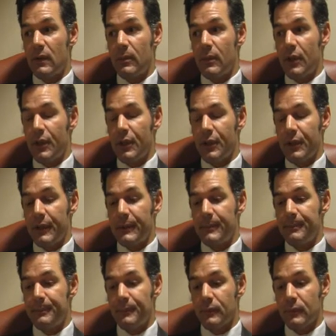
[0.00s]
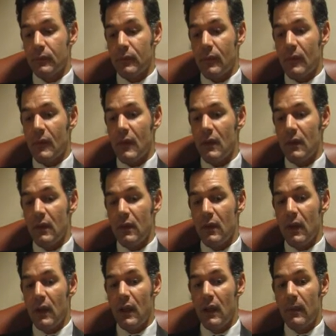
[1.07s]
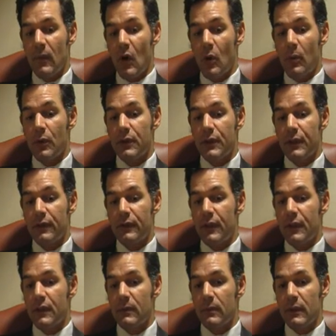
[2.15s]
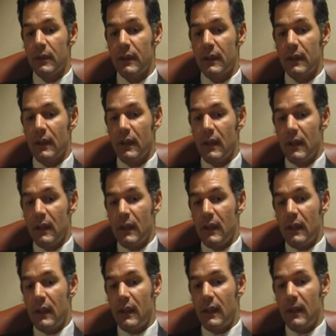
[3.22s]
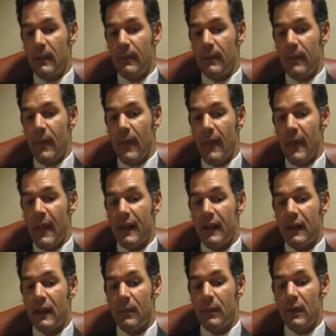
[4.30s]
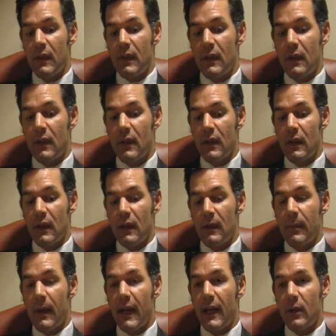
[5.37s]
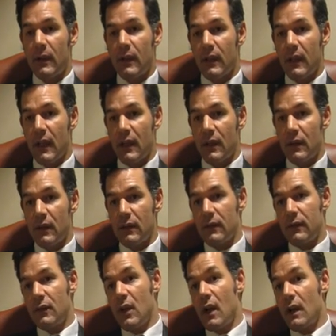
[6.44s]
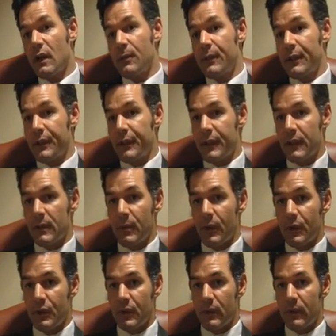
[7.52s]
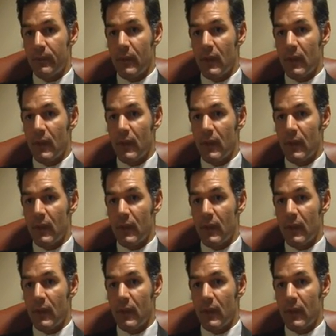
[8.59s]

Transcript: to mercury almost irreversibly, then it can be a bioindicator of chronic mercury exposure.